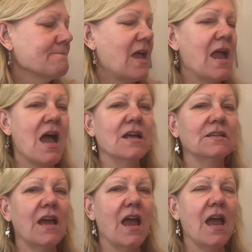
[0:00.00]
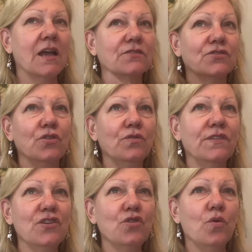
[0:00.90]
And excuse
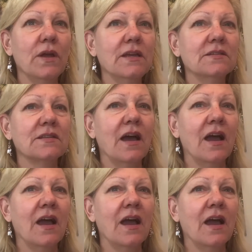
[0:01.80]
the noise.